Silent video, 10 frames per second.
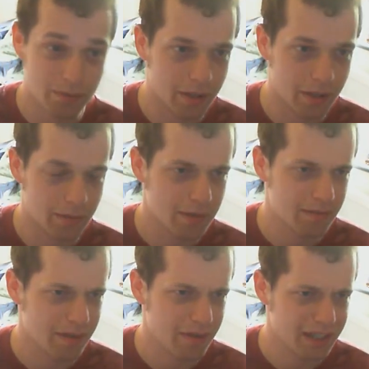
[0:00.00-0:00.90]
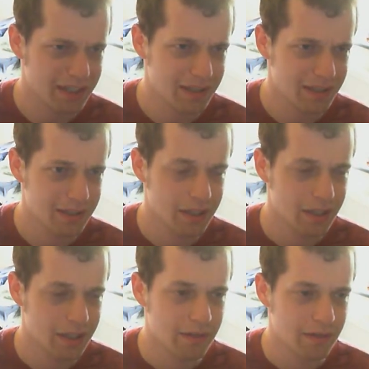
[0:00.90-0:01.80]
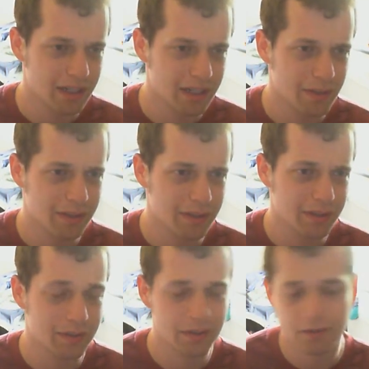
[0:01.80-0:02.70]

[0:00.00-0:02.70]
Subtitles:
that's fairly modern.